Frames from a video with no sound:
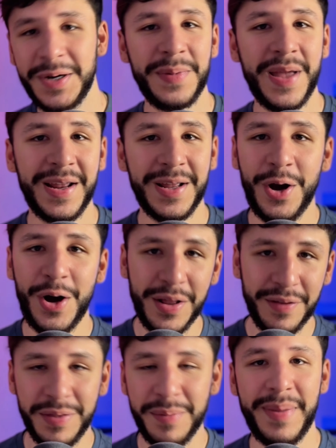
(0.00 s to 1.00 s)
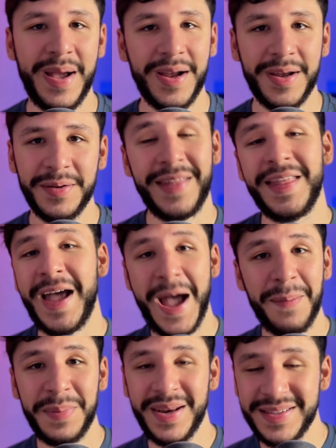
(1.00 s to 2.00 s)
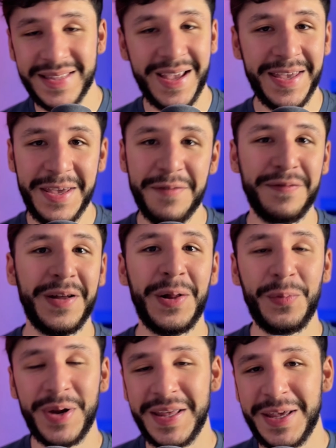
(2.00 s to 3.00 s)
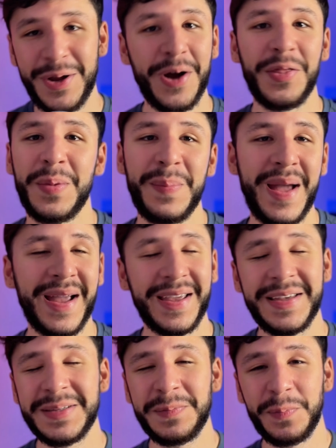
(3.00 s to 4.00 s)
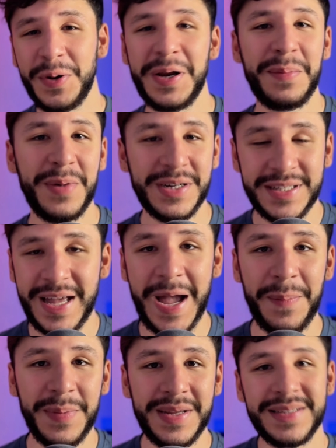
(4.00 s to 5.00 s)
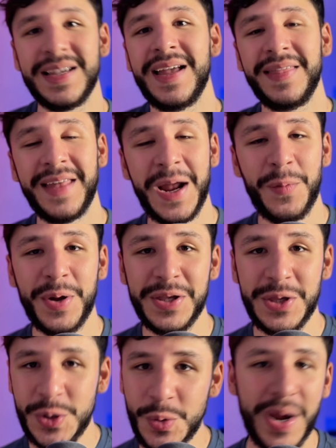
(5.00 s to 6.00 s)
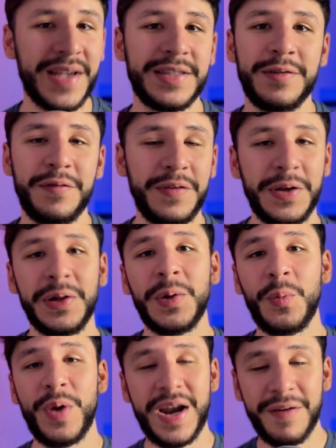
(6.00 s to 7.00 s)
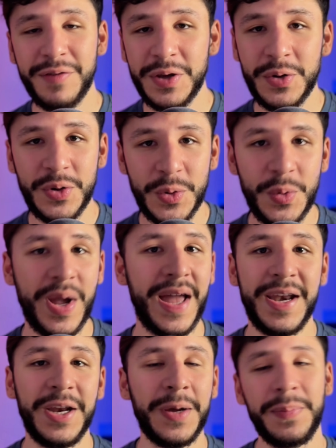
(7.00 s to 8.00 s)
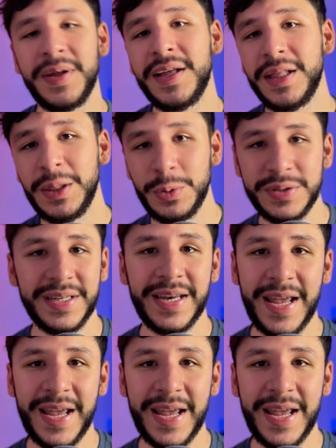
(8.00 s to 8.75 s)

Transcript: up getting all of them back. And the happiness that he felt when he got them back is pretty much the happiness that I want you guys to feel whenever you do end up losing